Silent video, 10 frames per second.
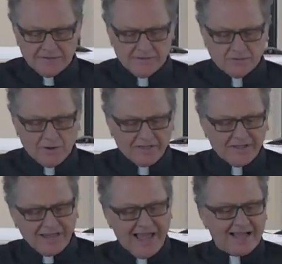one of the
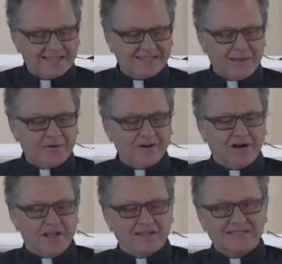last summer
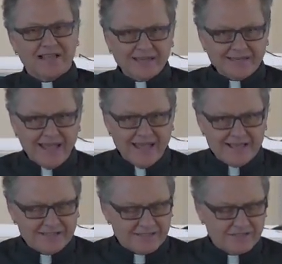
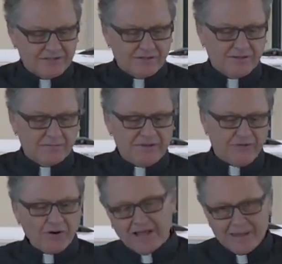Sundays
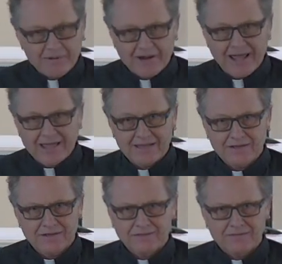before Labor Day
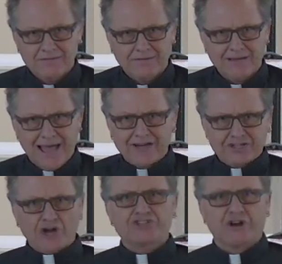at a
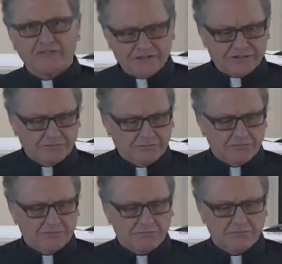church service?
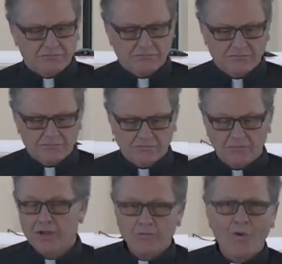I
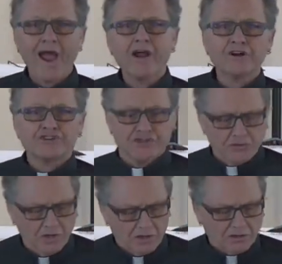mean, why aren't you
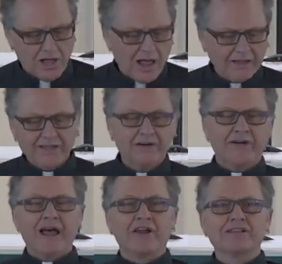lolling
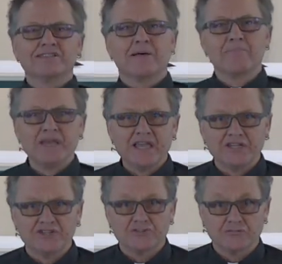around on some
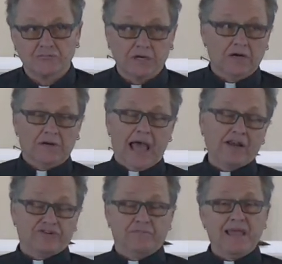beach? Well,
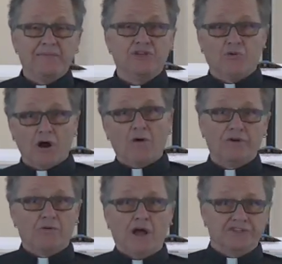actually, maybe you are when
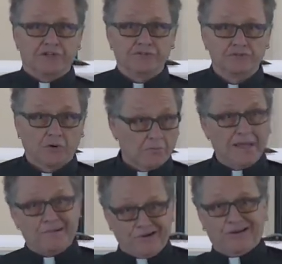you watch this, or
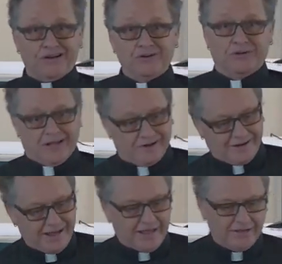maybe you're going to do it later
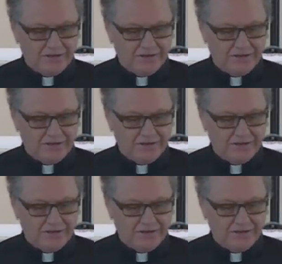today.